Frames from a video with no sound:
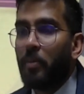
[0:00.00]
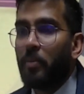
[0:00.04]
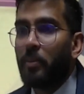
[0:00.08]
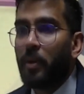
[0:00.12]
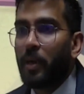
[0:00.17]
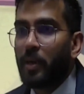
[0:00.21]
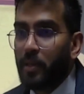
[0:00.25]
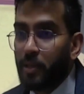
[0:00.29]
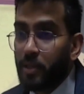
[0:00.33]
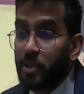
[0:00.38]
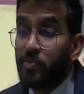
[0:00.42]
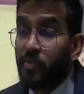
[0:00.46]

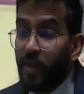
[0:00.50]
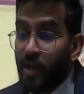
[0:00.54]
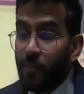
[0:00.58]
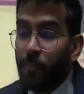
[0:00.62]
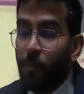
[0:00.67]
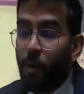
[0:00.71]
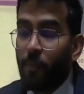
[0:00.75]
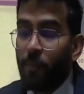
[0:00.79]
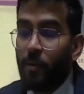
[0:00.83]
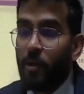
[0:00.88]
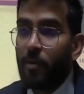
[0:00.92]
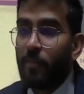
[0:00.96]
he's very
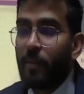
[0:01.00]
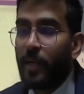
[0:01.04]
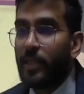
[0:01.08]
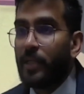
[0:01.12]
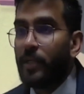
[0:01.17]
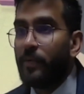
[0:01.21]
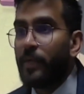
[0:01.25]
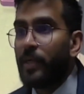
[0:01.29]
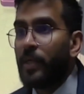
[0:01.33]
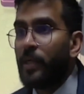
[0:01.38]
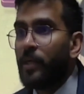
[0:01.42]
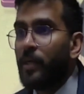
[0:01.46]
popular, by the
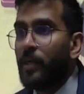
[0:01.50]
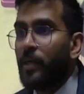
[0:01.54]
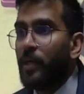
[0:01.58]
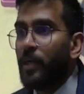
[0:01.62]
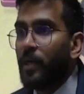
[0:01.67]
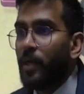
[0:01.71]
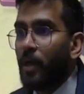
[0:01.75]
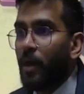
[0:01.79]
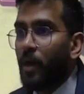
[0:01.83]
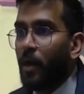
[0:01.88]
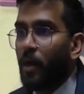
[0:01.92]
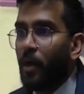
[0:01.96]
way,
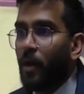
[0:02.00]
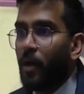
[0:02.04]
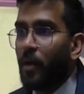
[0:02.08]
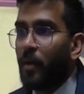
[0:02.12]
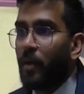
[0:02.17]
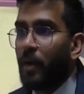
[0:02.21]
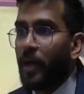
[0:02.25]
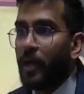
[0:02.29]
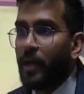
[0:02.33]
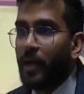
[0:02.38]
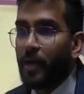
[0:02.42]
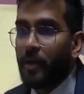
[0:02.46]

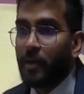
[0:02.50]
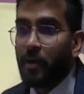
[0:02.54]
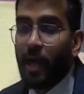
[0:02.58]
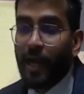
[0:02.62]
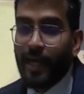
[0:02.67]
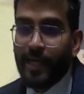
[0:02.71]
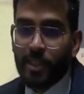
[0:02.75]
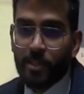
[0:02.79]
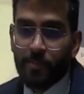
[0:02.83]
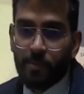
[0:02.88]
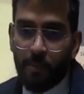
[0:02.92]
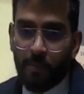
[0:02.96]
and
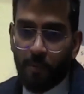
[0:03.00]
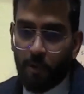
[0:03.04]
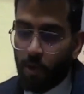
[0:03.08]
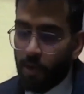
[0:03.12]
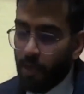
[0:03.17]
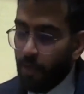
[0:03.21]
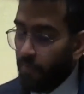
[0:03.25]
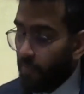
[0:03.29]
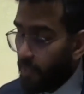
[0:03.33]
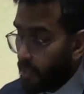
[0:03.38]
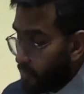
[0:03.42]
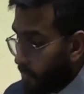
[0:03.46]
guides people on
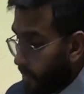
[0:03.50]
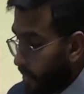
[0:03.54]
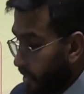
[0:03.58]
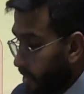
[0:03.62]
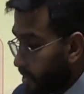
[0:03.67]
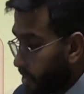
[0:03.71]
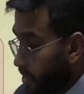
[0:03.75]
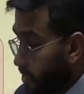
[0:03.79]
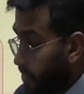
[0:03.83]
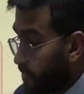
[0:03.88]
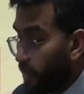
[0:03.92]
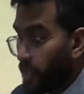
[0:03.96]
investment.
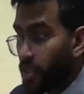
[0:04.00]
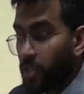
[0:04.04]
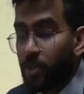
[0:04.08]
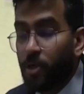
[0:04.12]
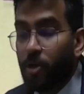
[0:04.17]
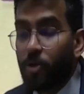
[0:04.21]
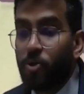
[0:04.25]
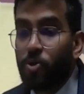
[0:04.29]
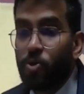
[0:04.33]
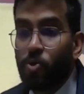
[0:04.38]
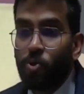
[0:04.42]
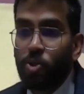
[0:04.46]
He's invested a
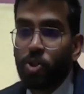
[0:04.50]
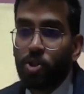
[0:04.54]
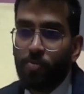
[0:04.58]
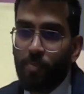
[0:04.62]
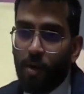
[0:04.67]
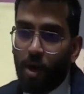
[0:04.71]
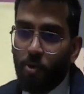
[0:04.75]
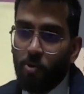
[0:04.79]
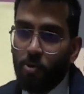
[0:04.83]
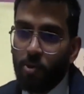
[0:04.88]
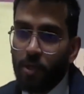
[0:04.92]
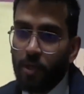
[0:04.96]
huge
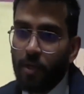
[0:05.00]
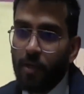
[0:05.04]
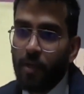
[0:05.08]
amount